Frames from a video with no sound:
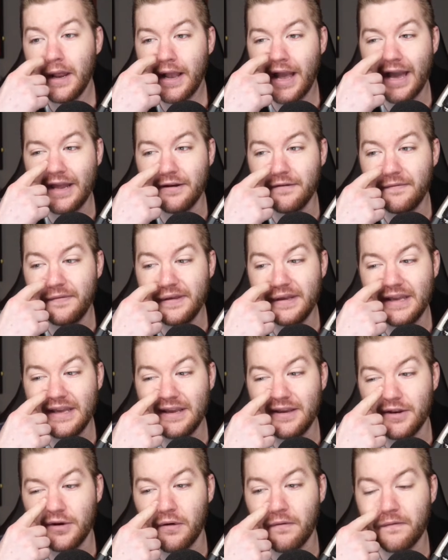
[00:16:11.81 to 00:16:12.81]
kind of the,
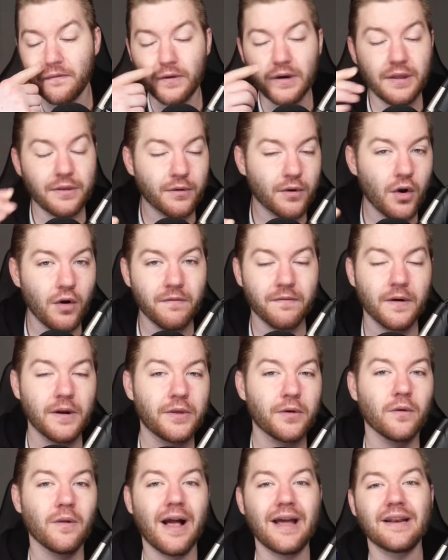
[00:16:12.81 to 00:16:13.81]
you know, free throw, free
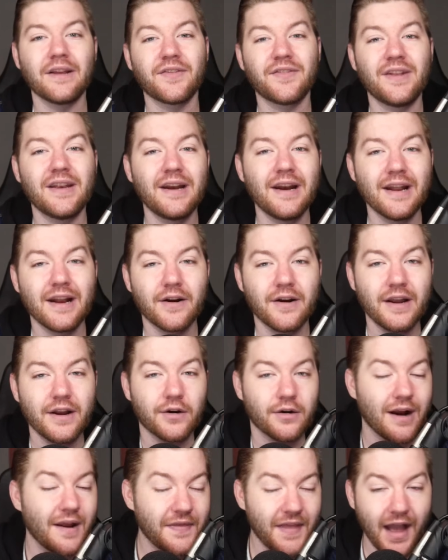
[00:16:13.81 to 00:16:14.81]
throw line extended
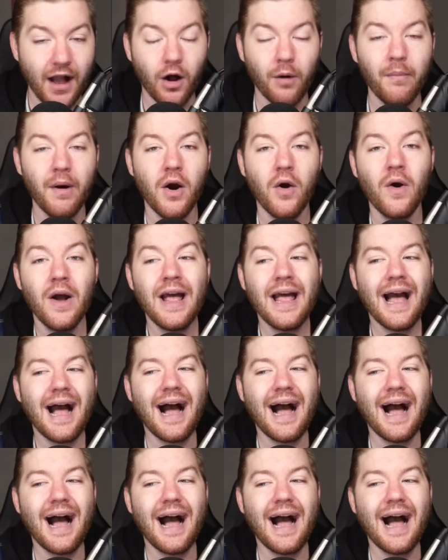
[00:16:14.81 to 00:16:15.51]
area or at the elbow.